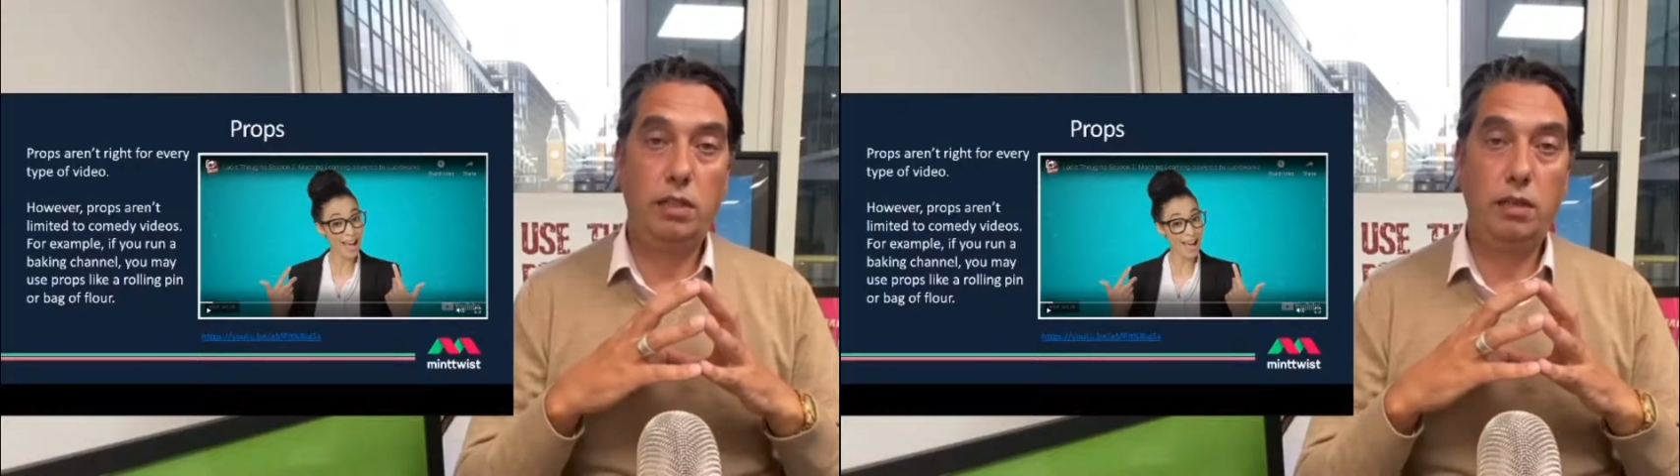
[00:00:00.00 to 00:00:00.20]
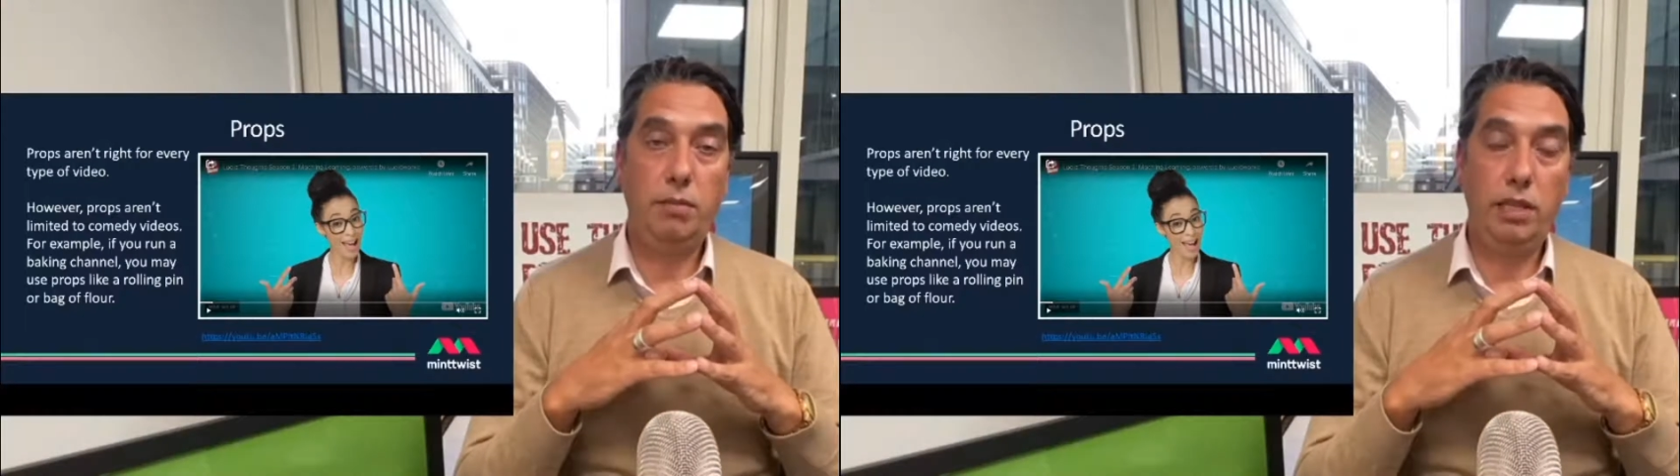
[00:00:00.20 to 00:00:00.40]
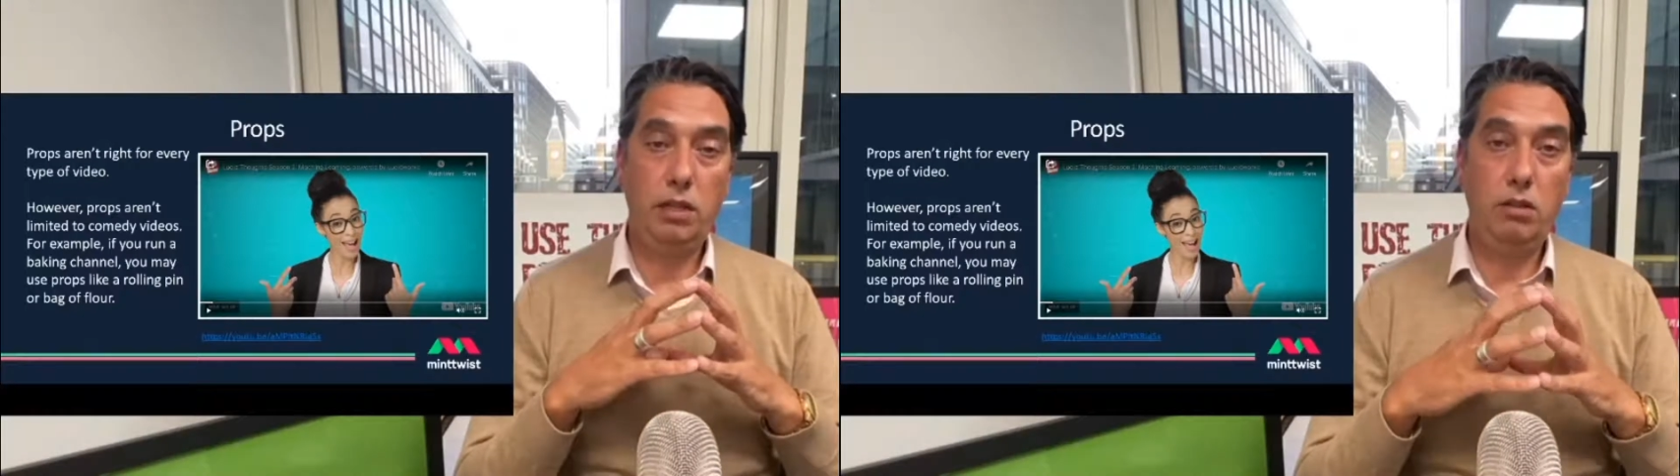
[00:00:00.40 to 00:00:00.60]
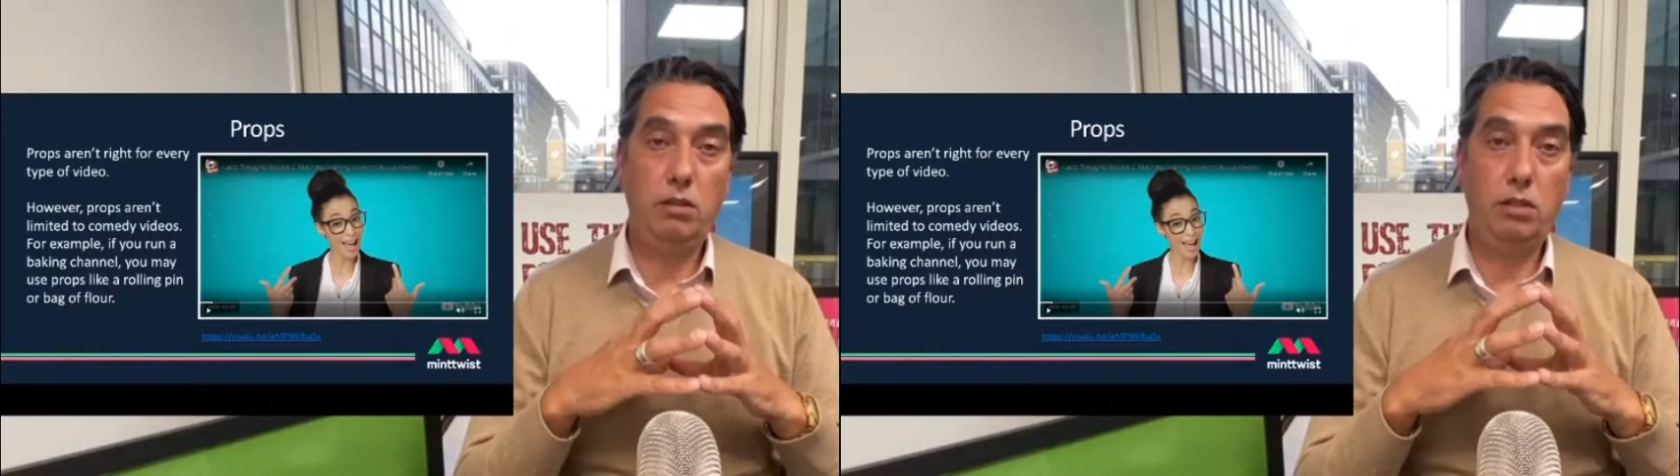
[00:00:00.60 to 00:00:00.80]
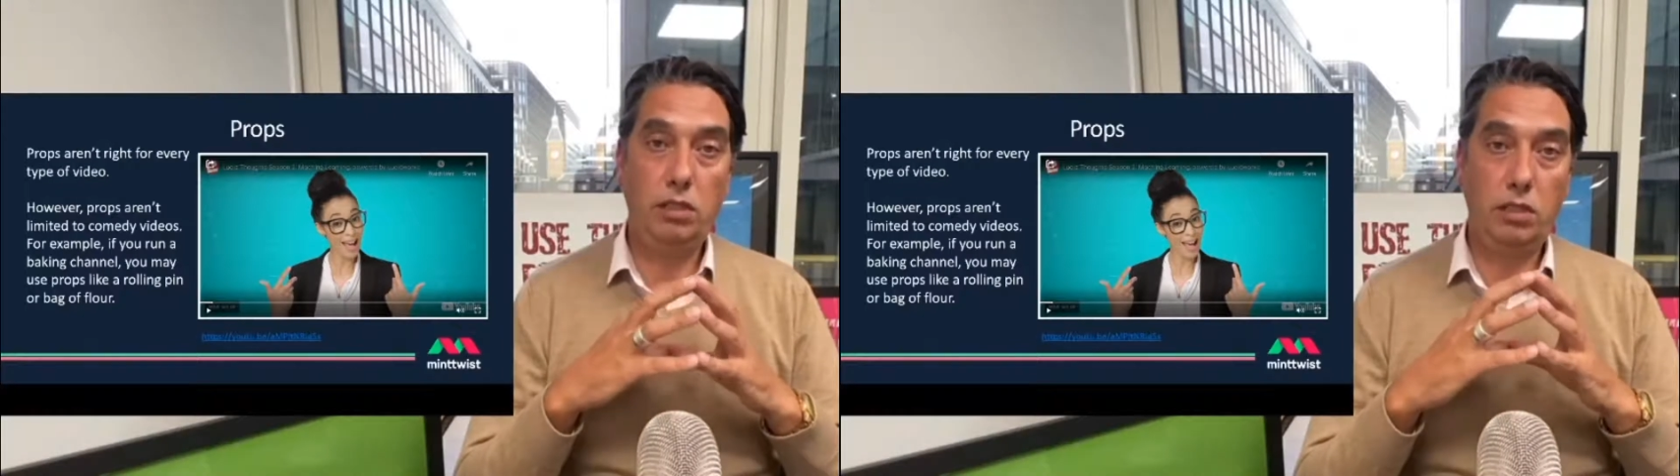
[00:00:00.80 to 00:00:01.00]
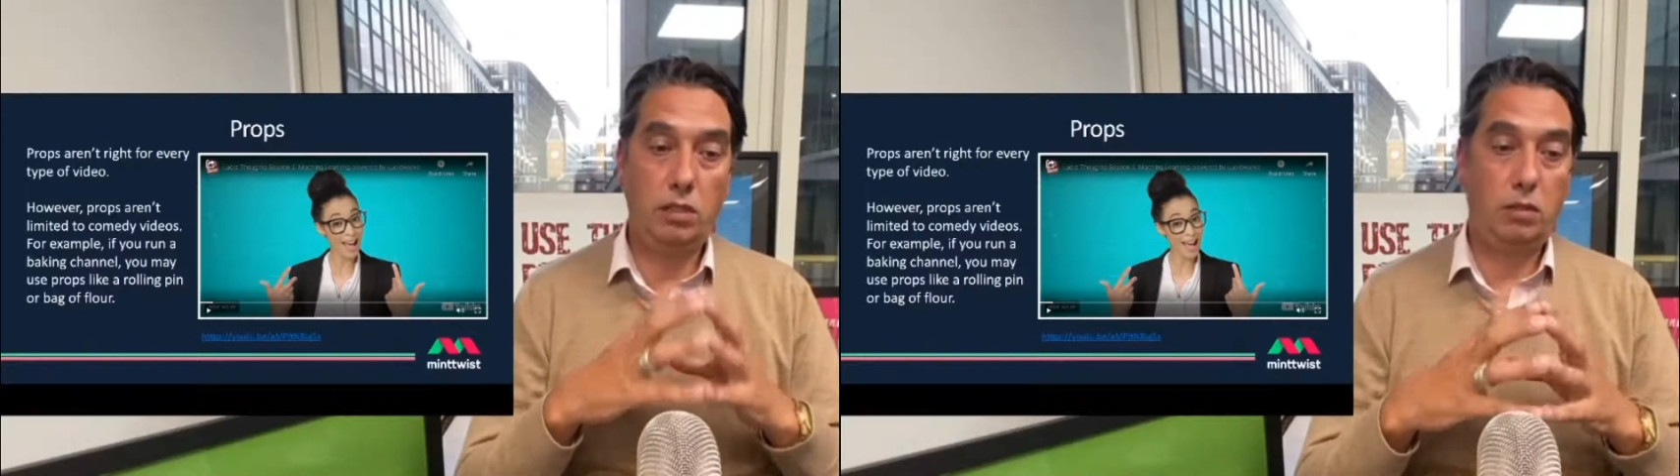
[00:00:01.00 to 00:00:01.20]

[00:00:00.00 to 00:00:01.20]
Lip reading: can be used to